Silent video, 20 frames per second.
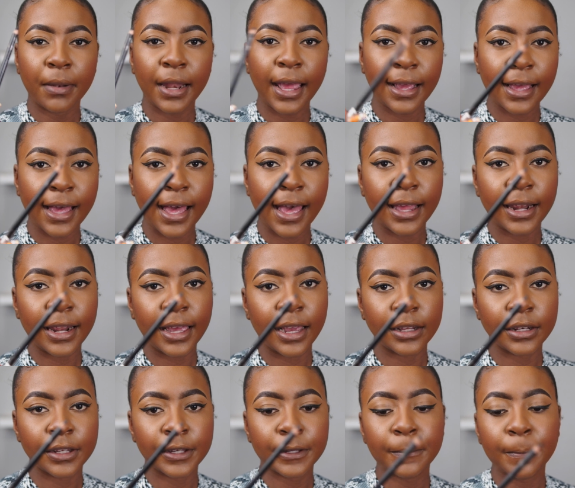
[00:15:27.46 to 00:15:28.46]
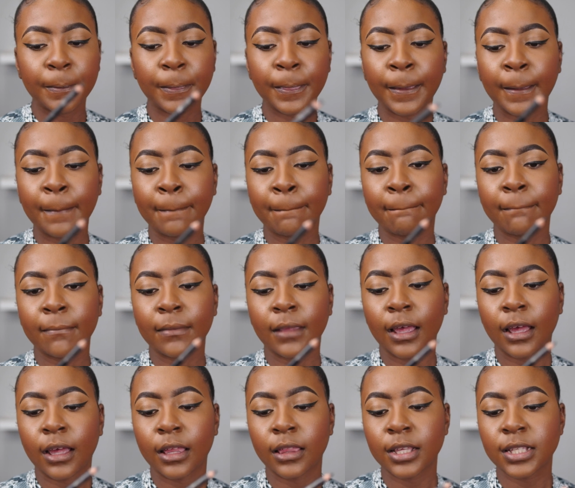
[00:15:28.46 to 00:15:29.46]
black eyeliner.
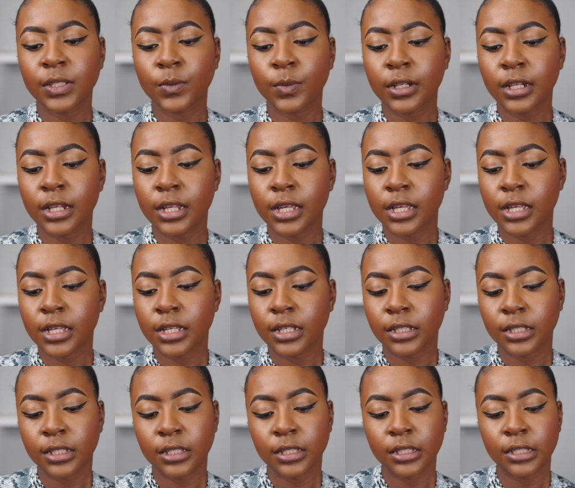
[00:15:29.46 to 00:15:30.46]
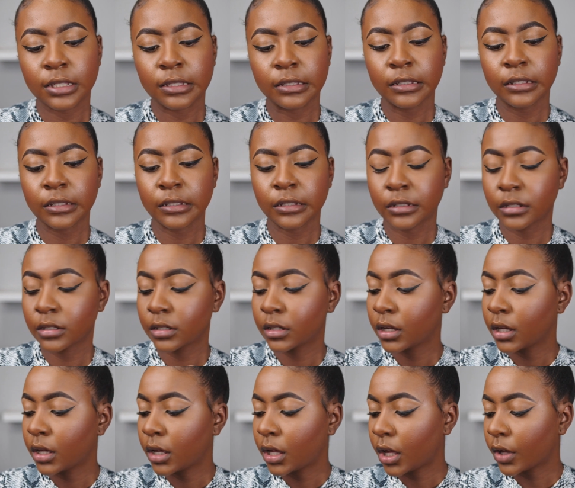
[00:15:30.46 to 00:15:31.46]
This one is
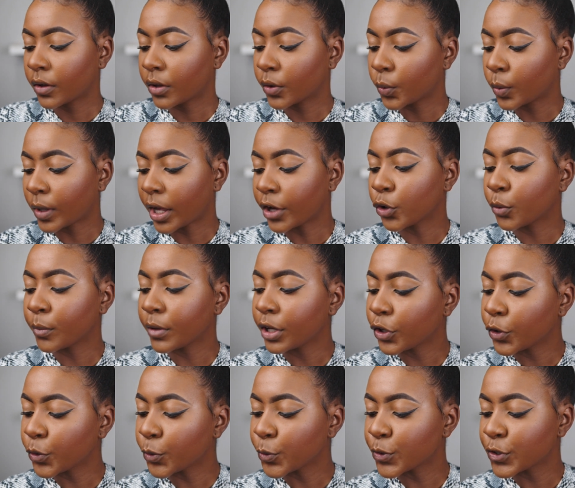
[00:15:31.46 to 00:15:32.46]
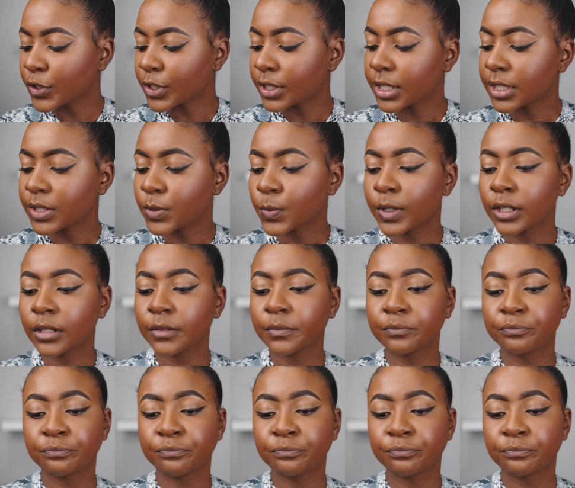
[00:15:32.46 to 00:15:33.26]
okay, cool. I normally use this one